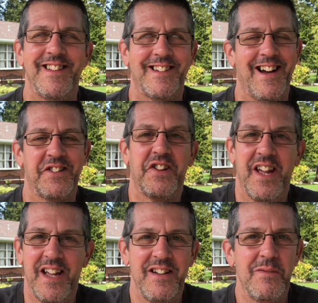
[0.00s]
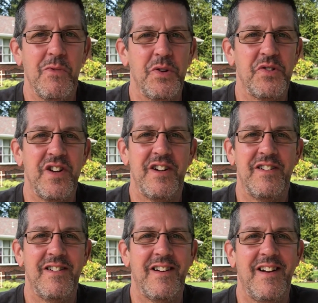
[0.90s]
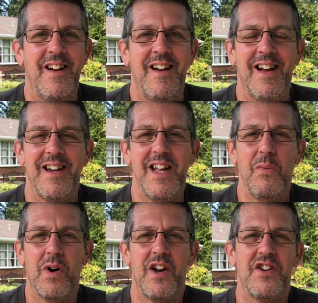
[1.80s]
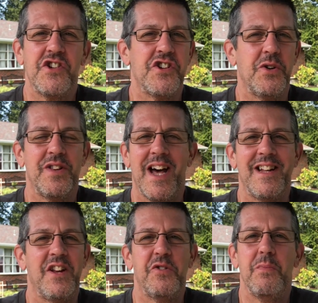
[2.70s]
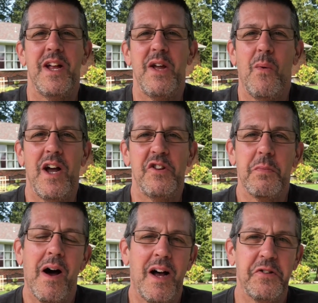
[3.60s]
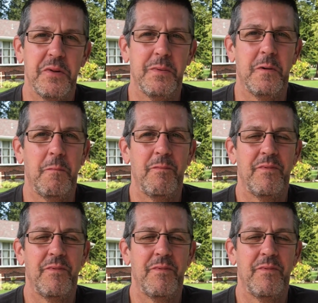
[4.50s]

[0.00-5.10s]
that God's kingdom was near, and he wanted to show that in as many ways possible.